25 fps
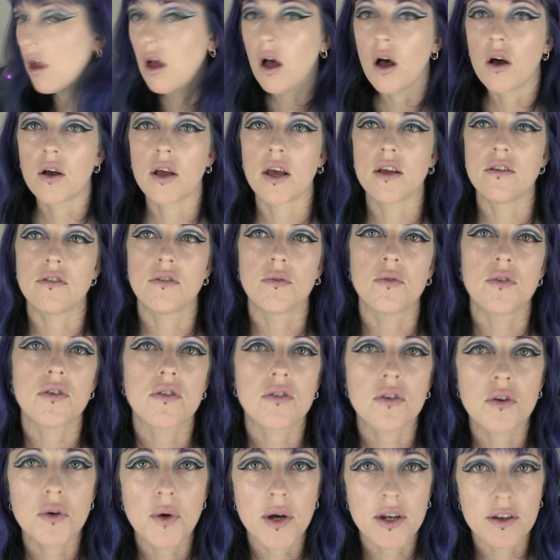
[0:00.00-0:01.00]
Okay, so we're
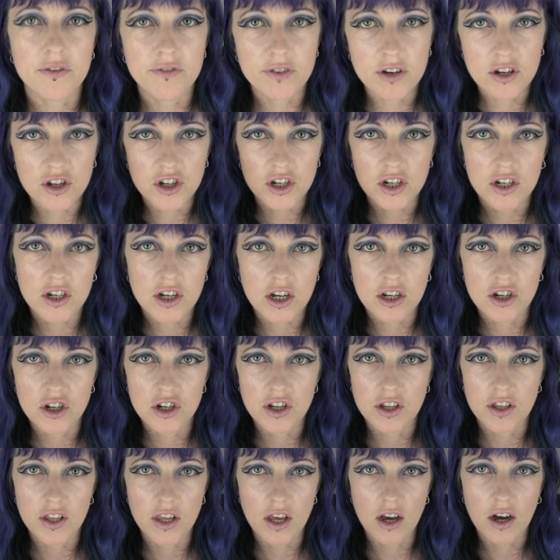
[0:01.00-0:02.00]
just going to add a finishing
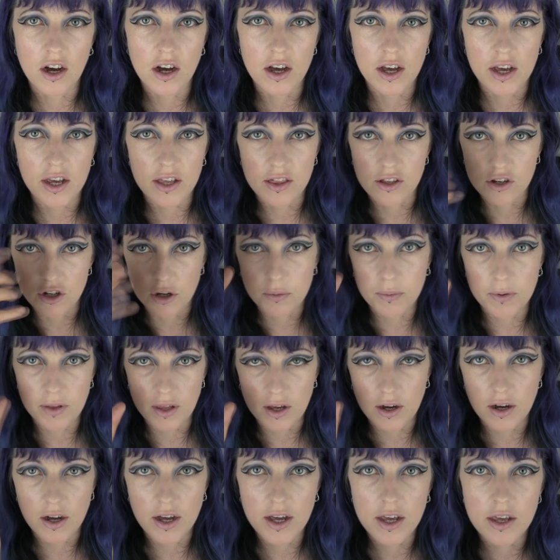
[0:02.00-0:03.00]
touch to the eye, the top of
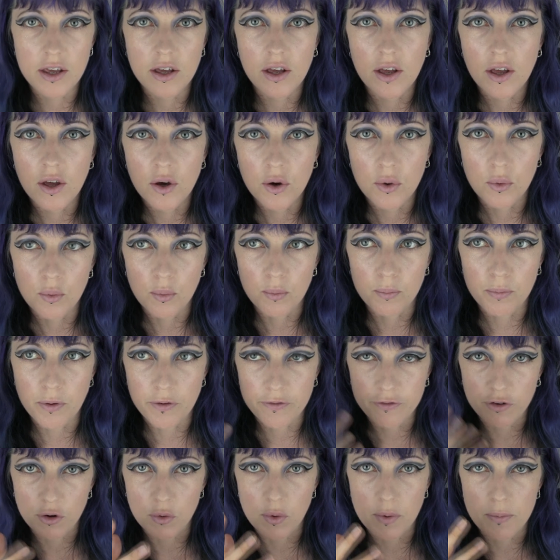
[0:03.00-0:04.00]
the eye,
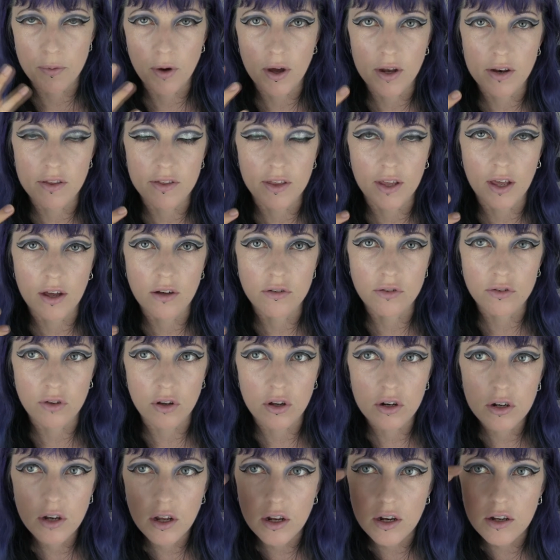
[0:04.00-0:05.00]
before we put anything else
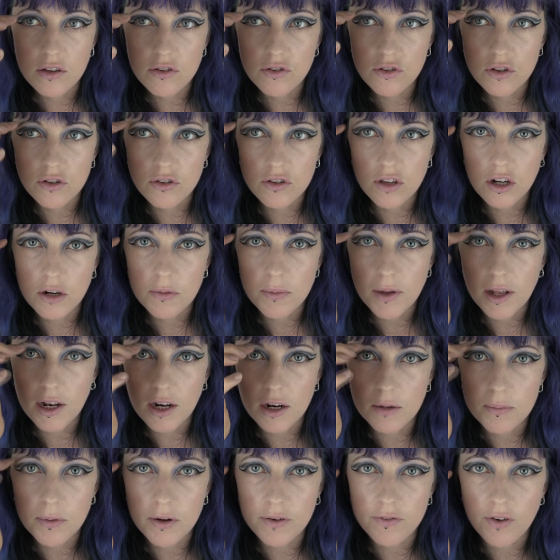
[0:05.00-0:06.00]
on, and it's just going to be a
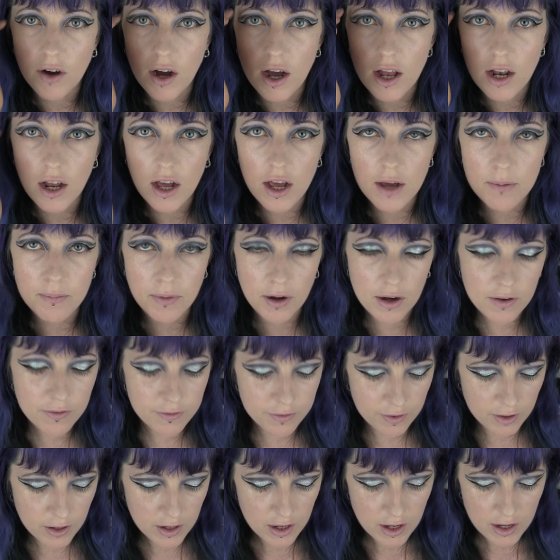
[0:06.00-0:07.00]
little bit of highlight
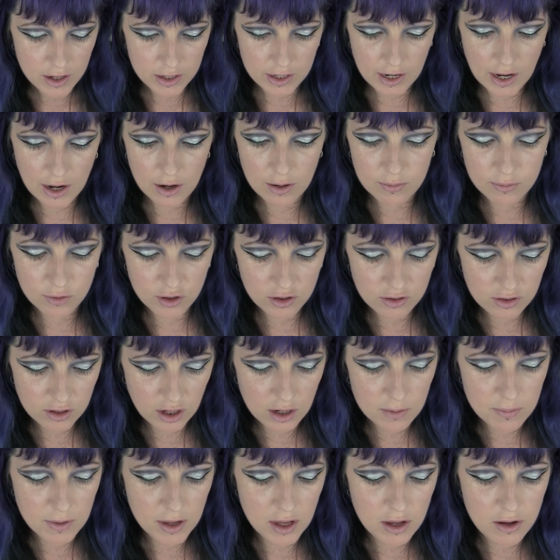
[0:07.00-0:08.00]
above. Now I'm just
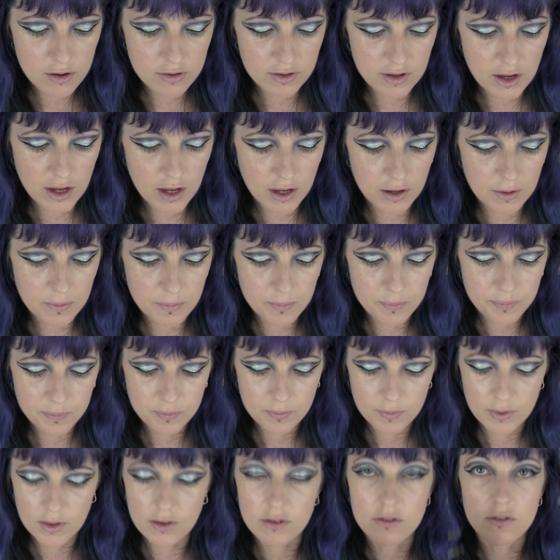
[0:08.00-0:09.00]
going to be using
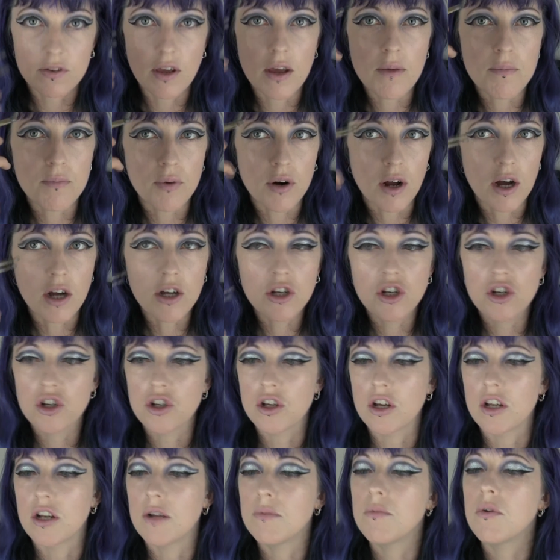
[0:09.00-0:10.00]
the same brush,
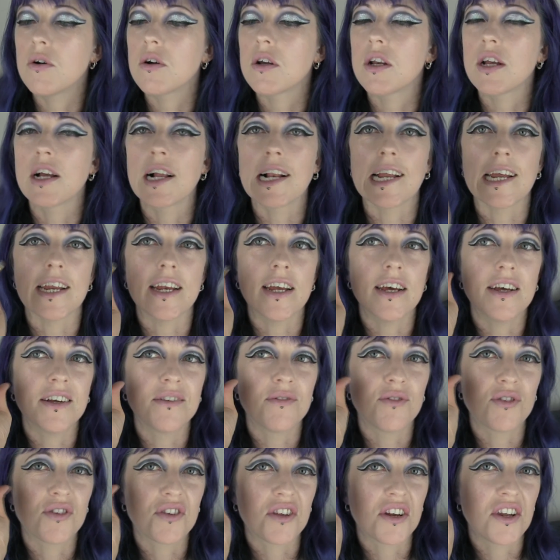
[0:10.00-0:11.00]
and I'm not going to clean it,
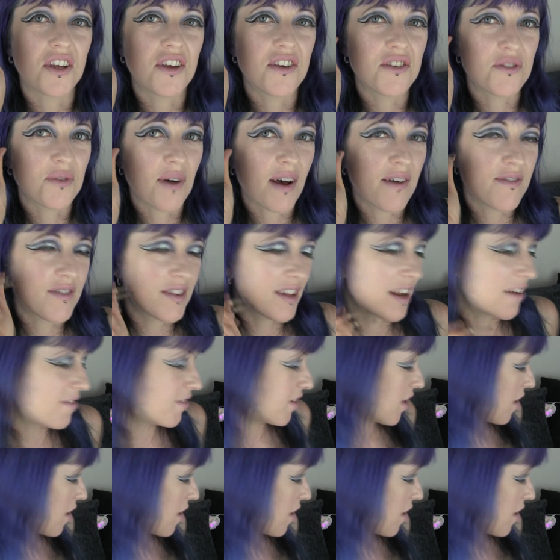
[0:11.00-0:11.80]
I'm just going to use whatever's left